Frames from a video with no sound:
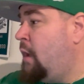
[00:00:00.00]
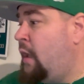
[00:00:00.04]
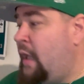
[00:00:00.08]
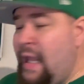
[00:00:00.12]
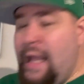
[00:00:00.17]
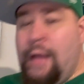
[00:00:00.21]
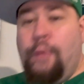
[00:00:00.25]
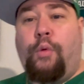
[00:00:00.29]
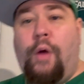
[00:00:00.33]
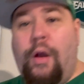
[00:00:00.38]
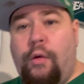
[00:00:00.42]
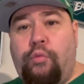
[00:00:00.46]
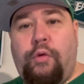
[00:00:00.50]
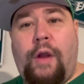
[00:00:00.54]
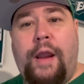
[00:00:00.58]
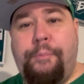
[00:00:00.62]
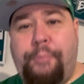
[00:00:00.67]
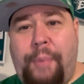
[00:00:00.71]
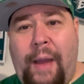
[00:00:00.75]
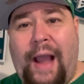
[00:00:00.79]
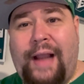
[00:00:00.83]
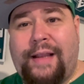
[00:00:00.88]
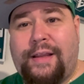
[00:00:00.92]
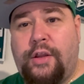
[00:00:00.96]
He went right
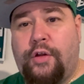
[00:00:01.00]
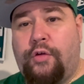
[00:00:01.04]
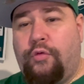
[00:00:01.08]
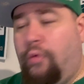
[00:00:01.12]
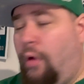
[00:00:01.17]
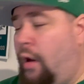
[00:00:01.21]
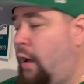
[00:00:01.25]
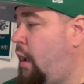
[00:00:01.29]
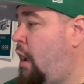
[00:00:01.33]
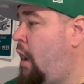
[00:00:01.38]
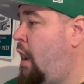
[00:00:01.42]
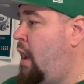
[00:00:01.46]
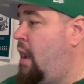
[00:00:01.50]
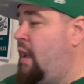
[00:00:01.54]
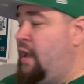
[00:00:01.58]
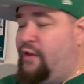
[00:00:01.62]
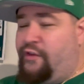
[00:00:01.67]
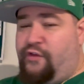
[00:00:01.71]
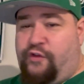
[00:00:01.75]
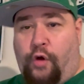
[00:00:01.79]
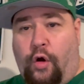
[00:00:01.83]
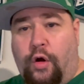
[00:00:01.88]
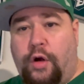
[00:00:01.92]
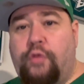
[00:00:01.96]
back to the run. He
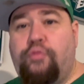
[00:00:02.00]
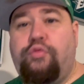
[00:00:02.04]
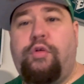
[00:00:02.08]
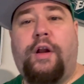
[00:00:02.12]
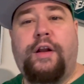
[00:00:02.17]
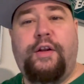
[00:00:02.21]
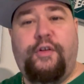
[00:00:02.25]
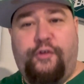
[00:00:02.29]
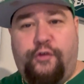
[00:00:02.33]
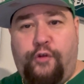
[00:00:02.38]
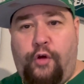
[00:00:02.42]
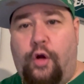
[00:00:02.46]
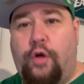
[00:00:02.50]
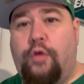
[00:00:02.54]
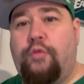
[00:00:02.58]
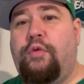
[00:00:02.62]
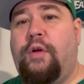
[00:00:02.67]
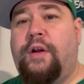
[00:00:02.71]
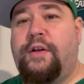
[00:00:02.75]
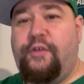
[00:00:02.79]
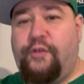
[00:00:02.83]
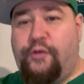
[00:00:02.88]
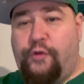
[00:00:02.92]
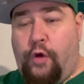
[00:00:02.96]
started
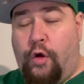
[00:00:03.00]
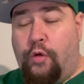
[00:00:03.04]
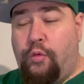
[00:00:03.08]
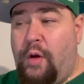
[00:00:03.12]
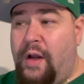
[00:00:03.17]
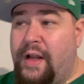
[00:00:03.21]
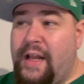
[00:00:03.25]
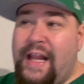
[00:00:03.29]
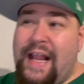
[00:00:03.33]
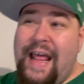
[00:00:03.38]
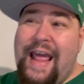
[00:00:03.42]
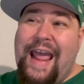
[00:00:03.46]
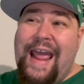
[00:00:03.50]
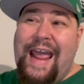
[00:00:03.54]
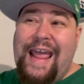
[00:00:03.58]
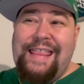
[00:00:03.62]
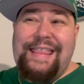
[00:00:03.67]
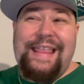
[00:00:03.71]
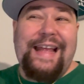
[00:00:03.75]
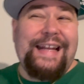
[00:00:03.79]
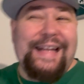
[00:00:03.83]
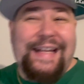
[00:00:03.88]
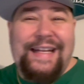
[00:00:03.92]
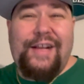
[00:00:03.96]
running. And
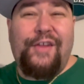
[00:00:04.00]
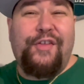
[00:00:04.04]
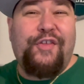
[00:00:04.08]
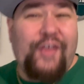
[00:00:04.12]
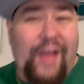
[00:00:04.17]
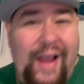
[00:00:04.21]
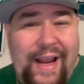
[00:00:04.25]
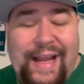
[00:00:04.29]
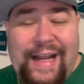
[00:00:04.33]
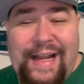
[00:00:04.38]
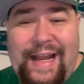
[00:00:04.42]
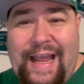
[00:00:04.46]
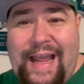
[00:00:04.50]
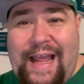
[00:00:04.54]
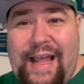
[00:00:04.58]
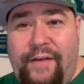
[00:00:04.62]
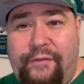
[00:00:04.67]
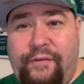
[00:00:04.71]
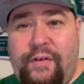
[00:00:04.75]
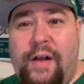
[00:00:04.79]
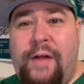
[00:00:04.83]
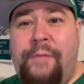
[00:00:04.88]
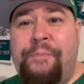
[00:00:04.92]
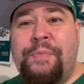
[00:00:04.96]
then in the second
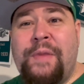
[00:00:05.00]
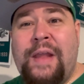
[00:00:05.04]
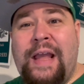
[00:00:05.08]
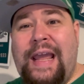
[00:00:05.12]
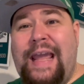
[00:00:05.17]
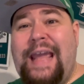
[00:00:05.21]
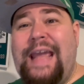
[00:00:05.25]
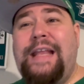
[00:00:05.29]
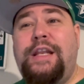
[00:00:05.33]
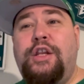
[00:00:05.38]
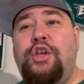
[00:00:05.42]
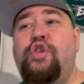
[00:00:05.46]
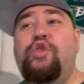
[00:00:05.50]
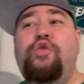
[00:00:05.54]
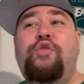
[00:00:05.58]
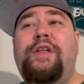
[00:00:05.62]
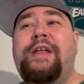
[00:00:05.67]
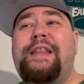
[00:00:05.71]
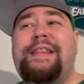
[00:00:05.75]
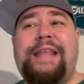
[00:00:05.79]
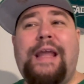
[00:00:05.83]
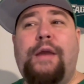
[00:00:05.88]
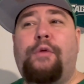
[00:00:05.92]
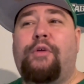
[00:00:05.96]
half, he knew
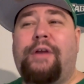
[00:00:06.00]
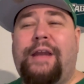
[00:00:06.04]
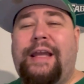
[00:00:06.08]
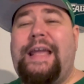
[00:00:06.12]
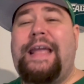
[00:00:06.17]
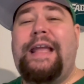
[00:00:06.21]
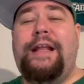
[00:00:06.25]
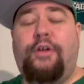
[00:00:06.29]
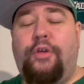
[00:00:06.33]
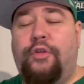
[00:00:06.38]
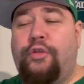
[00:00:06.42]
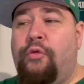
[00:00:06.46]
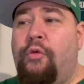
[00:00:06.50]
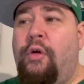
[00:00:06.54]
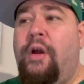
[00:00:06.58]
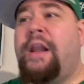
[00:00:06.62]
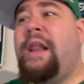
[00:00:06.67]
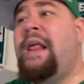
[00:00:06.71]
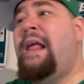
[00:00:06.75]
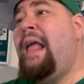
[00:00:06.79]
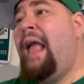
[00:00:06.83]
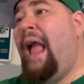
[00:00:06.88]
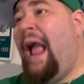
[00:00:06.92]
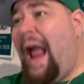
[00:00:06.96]
that they were keen on the run.
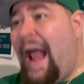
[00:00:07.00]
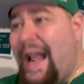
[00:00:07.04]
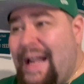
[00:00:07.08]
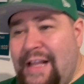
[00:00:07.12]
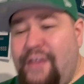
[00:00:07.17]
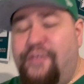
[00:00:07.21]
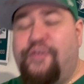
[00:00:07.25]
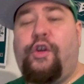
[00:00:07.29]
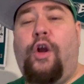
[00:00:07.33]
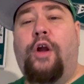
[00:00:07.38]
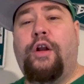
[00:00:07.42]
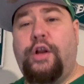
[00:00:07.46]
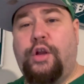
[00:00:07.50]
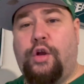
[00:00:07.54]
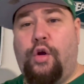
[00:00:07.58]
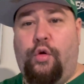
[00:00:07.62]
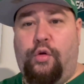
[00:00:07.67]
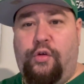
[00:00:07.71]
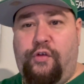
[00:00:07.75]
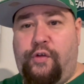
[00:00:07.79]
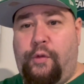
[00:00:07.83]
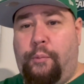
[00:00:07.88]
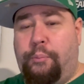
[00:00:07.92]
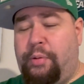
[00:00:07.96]
And he started going
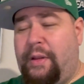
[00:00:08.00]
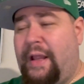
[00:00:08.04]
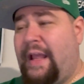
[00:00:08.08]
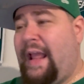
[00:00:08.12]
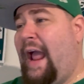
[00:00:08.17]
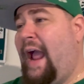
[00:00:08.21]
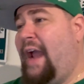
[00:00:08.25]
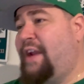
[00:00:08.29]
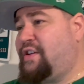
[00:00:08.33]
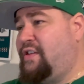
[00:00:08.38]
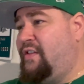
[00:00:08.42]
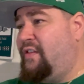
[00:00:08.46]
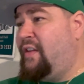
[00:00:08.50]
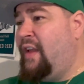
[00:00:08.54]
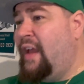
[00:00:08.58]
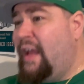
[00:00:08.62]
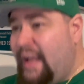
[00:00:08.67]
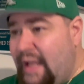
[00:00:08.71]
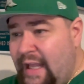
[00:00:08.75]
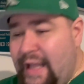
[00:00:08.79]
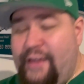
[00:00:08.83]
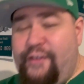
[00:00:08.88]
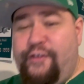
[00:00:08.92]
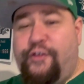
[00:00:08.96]
to some play actions.
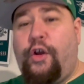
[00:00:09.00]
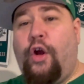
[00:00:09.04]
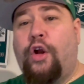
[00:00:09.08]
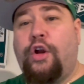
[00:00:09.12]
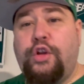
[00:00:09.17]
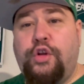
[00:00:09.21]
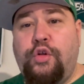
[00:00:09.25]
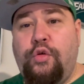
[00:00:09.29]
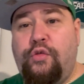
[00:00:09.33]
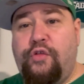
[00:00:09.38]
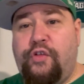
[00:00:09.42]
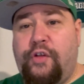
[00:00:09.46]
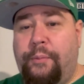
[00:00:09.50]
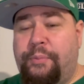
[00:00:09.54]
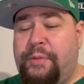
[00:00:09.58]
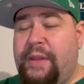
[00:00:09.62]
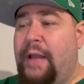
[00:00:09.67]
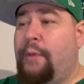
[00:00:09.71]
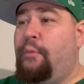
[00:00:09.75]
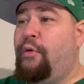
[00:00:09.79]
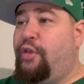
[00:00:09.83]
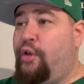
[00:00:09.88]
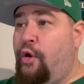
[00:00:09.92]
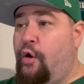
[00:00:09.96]
He started doing
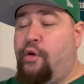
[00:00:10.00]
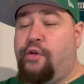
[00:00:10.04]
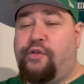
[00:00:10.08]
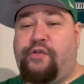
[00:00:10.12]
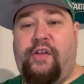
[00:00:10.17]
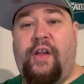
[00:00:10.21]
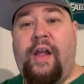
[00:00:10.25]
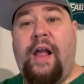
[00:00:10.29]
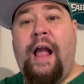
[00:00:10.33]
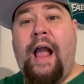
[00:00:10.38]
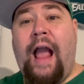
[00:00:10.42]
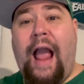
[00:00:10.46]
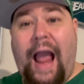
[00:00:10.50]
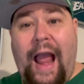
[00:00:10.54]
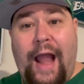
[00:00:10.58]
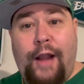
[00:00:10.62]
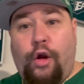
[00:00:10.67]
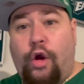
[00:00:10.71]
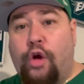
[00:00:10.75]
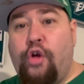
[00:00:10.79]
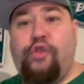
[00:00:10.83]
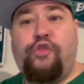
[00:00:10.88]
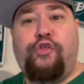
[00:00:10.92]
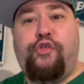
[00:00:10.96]
something with Hurts. And
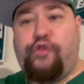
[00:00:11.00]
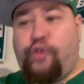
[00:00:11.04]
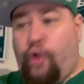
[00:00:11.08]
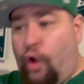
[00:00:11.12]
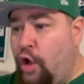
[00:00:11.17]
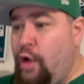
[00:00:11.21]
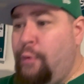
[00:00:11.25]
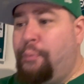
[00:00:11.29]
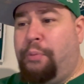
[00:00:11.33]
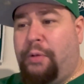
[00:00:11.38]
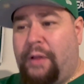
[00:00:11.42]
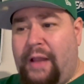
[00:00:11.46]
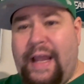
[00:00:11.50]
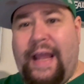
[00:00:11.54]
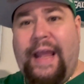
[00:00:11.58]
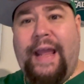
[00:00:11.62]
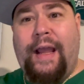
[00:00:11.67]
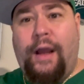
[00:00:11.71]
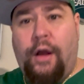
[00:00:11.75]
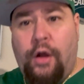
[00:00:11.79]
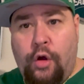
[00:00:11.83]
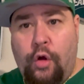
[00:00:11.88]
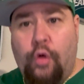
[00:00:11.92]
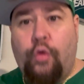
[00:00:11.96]
Hurts started
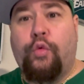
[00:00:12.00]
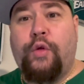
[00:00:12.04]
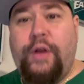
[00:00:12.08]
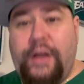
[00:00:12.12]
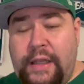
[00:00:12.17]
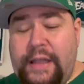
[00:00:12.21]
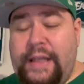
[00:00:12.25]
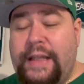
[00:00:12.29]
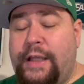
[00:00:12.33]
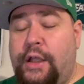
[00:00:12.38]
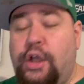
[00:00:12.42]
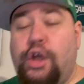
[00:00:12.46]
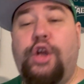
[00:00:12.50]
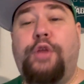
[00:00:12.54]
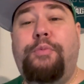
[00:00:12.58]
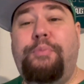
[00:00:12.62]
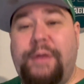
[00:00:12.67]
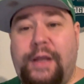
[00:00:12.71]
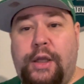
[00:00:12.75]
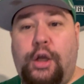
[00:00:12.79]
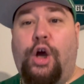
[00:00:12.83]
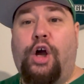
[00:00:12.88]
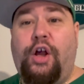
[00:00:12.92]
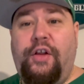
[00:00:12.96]
playing really good
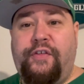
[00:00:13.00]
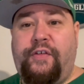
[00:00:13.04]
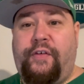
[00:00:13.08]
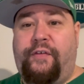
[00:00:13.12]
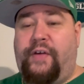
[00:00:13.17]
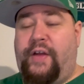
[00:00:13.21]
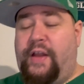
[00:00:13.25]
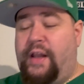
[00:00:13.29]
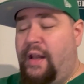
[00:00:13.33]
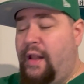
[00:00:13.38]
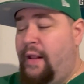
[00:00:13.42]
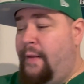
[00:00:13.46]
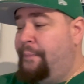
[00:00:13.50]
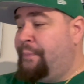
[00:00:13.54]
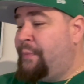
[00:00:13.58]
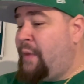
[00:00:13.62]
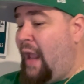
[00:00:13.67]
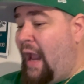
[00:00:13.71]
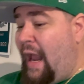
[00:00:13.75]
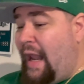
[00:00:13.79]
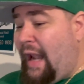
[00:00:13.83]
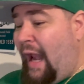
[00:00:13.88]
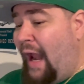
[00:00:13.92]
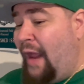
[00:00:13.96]
because of it.
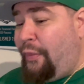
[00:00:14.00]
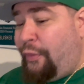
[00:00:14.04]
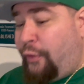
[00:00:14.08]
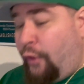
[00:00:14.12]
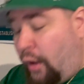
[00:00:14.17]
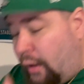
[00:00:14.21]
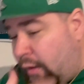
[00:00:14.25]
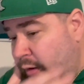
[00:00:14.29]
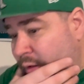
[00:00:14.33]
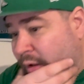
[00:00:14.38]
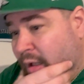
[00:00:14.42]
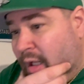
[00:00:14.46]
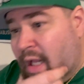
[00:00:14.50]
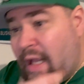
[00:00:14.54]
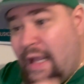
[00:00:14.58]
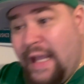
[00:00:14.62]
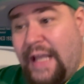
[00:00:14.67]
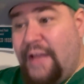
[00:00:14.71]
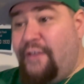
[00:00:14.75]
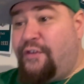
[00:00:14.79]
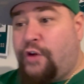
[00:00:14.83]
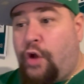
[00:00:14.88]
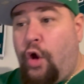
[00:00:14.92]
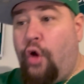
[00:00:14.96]
And I thought
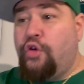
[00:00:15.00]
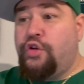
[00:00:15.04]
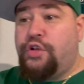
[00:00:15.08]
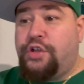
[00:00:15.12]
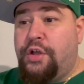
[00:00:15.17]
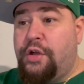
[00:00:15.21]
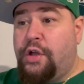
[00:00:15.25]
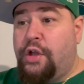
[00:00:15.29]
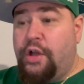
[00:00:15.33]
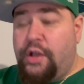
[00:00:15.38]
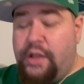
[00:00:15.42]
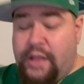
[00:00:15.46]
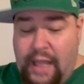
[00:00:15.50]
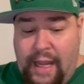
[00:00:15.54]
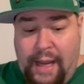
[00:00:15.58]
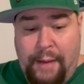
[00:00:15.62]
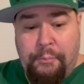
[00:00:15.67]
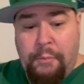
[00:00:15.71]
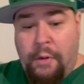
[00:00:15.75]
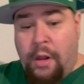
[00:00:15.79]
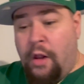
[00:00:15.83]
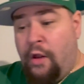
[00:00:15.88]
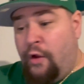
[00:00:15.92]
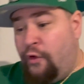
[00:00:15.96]
he's coached a good
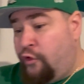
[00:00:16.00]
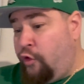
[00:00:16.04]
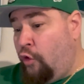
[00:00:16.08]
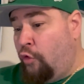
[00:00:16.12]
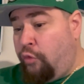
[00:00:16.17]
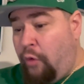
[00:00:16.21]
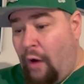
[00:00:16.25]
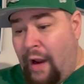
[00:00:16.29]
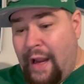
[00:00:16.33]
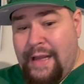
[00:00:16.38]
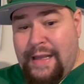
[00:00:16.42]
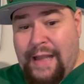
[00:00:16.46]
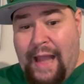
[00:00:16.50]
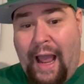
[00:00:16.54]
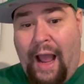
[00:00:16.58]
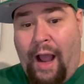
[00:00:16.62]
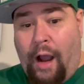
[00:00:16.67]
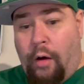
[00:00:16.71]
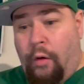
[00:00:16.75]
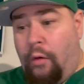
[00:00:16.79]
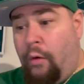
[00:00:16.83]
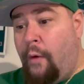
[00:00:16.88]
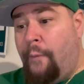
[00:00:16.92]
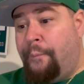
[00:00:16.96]
game. So right
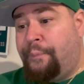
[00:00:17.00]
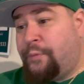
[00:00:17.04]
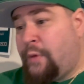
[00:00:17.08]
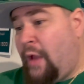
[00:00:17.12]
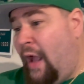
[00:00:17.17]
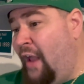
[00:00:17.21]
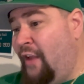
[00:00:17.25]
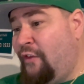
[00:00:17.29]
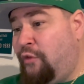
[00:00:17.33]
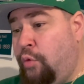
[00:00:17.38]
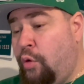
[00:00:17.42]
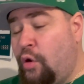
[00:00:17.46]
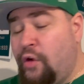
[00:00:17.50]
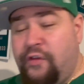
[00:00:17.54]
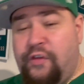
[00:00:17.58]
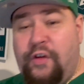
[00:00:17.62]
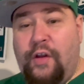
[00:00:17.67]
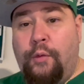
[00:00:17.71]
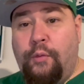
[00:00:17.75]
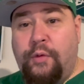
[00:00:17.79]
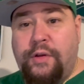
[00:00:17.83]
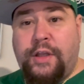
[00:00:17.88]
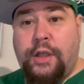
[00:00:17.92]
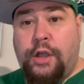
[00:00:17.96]
now, as we're
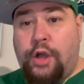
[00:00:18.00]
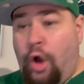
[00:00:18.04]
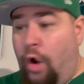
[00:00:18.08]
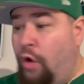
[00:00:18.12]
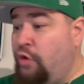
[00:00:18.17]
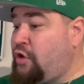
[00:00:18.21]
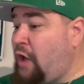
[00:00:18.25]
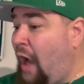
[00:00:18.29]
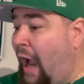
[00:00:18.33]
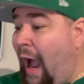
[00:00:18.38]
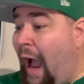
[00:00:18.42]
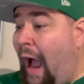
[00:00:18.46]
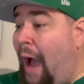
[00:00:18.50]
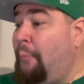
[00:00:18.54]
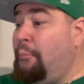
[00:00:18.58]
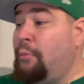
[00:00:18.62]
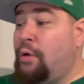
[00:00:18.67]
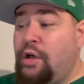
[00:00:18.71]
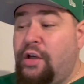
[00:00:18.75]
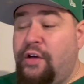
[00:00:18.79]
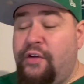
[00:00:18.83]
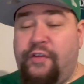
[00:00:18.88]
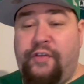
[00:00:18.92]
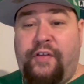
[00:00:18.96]
sitting with the coach, I'm
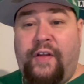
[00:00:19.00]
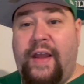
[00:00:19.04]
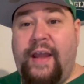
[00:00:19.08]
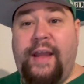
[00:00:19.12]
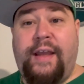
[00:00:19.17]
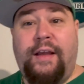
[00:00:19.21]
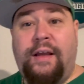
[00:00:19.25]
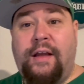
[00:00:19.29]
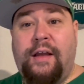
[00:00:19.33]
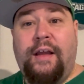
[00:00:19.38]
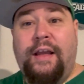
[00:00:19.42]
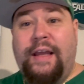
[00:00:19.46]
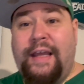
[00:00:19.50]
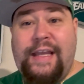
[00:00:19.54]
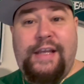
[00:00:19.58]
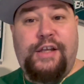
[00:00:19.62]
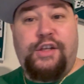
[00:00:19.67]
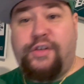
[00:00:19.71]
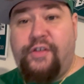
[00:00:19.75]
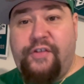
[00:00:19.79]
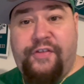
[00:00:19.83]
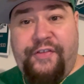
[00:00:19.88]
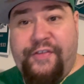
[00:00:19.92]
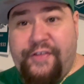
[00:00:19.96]
going to say he
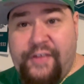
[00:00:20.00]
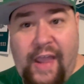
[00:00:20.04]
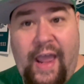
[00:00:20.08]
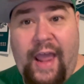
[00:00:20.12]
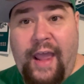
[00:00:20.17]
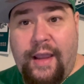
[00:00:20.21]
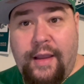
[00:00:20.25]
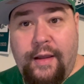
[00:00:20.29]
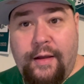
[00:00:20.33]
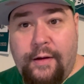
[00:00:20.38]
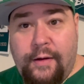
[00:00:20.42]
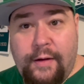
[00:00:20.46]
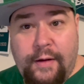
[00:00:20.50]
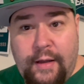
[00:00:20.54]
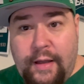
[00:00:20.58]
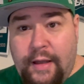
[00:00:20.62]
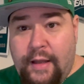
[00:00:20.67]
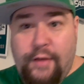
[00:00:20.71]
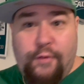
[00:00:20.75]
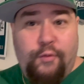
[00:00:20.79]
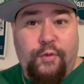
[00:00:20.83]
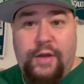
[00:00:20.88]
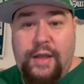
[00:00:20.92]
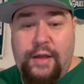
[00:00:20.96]
should stay.
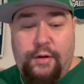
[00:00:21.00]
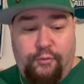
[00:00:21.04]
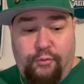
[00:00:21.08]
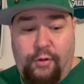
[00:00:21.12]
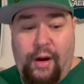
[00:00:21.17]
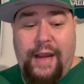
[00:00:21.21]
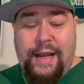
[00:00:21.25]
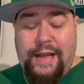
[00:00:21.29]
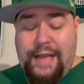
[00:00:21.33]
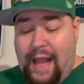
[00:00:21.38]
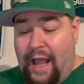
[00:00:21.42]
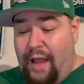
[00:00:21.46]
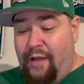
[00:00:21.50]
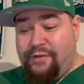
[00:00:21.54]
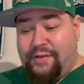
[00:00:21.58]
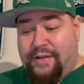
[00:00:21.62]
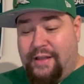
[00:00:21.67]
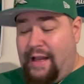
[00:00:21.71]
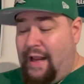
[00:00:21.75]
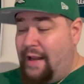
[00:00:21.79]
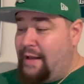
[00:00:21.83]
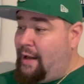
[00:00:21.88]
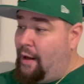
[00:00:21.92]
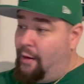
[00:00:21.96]
Right now,
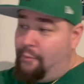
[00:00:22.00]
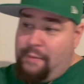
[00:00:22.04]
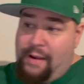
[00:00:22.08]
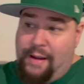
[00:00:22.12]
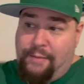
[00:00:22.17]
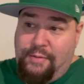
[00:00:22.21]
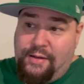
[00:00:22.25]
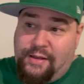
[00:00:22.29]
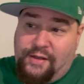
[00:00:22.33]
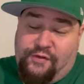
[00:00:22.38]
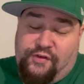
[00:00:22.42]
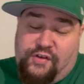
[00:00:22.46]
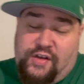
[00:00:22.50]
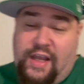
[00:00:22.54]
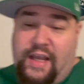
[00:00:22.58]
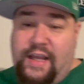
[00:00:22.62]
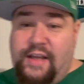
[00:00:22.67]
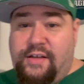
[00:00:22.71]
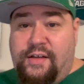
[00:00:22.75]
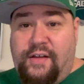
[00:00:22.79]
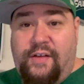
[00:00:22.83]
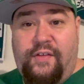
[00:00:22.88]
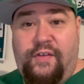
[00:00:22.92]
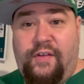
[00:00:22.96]
today, maybe this
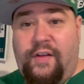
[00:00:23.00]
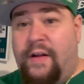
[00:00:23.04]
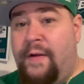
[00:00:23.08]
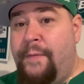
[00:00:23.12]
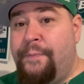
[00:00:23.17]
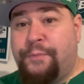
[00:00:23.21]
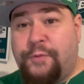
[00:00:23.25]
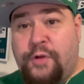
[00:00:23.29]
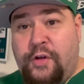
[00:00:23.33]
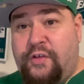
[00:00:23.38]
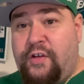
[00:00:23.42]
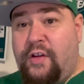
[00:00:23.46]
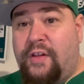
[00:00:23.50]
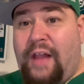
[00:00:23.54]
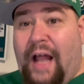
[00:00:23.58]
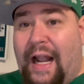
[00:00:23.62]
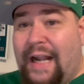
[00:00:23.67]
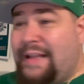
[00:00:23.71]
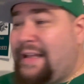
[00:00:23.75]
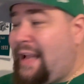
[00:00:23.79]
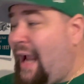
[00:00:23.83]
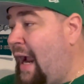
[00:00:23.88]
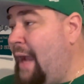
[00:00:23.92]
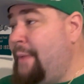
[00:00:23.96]
changes. There's a lot
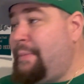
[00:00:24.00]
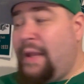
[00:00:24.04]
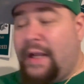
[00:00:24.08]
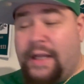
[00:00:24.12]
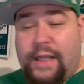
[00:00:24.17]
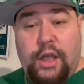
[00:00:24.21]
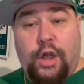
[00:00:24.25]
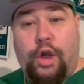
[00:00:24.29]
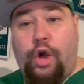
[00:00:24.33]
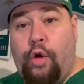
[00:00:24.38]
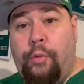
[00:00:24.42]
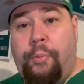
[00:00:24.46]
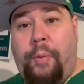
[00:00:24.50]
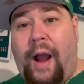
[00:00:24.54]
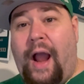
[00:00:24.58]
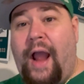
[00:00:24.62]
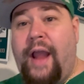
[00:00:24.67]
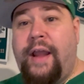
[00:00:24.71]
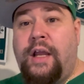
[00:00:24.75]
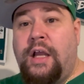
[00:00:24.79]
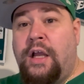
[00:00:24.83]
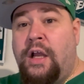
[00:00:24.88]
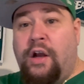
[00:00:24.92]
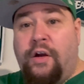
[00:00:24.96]
of time that can go
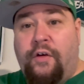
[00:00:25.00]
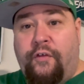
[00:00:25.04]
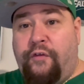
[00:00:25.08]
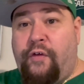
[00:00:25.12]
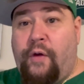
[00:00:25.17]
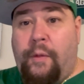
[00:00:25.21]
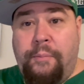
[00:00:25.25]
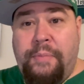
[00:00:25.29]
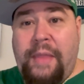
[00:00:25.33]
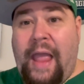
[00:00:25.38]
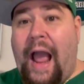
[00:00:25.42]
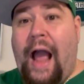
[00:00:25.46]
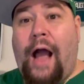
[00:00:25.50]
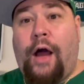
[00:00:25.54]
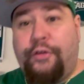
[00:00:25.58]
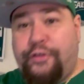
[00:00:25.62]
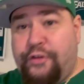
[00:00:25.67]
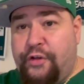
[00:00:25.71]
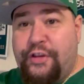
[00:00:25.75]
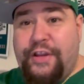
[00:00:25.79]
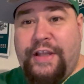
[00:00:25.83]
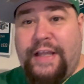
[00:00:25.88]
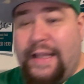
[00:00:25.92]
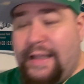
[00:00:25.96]
by from now
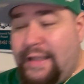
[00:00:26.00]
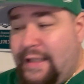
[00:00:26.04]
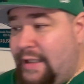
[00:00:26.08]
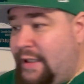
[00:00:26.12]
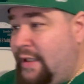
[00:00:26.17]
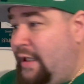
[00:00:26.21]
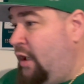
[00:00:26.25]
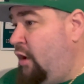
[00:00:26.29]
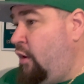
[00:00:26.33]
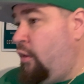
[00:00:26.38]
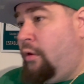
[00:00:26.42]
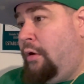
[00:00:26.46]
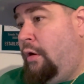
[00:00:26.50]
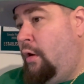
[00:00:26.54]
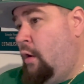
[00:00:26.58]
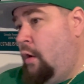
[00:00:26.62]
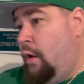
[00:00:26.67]
to the end of the year.